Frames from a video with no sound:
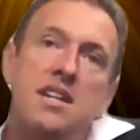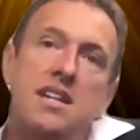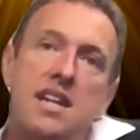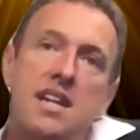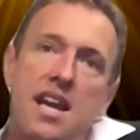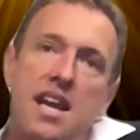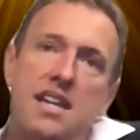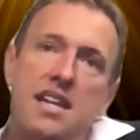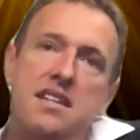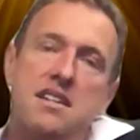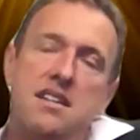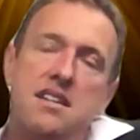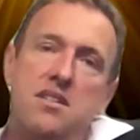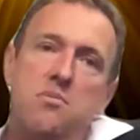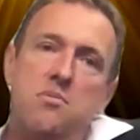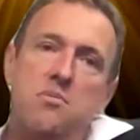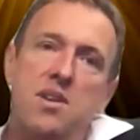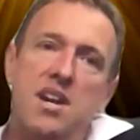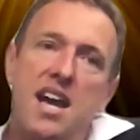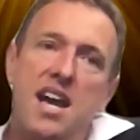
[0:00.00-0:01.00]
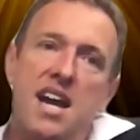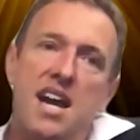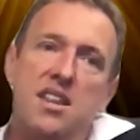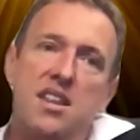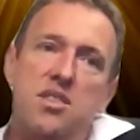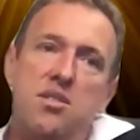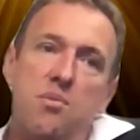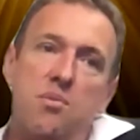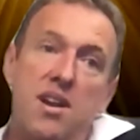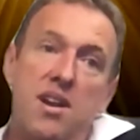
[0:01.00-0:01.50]
And we
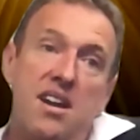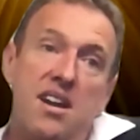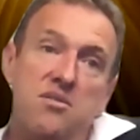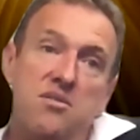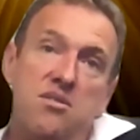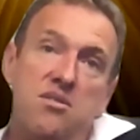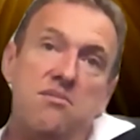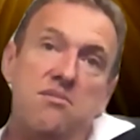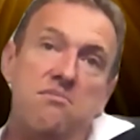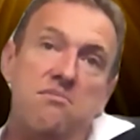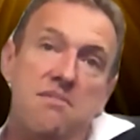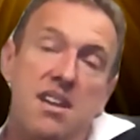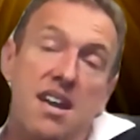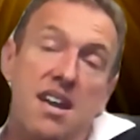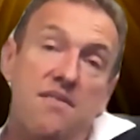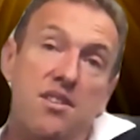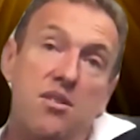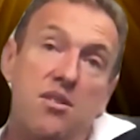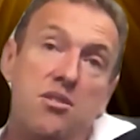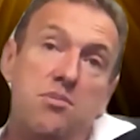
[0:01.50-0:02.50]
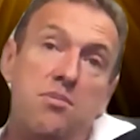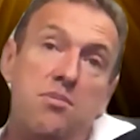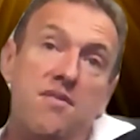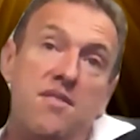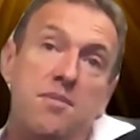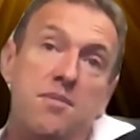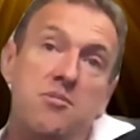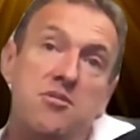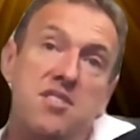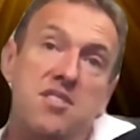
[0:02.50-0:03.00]
had 300 heavy earth
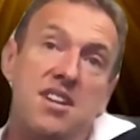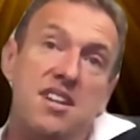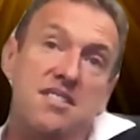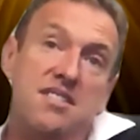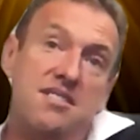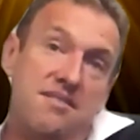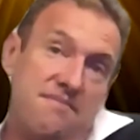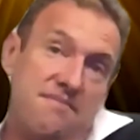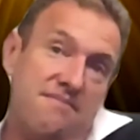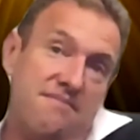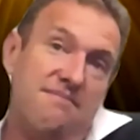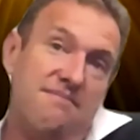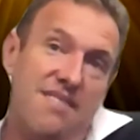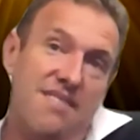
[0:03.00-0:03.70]
moving machines.